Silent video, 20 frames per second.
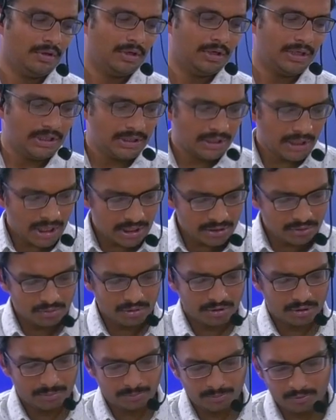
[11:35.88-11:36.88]
Niti
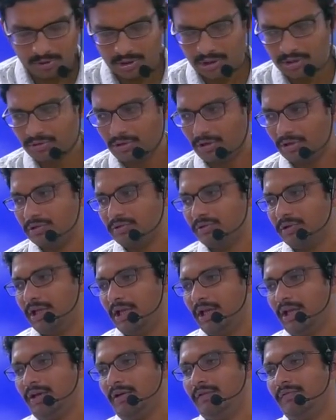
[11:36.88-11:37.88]
Aayog report is also
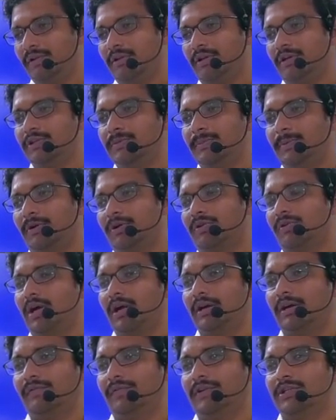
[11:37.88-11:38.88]
there with respect to
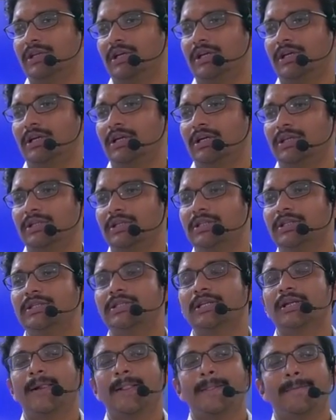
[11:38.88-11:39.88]
artificial intelligence.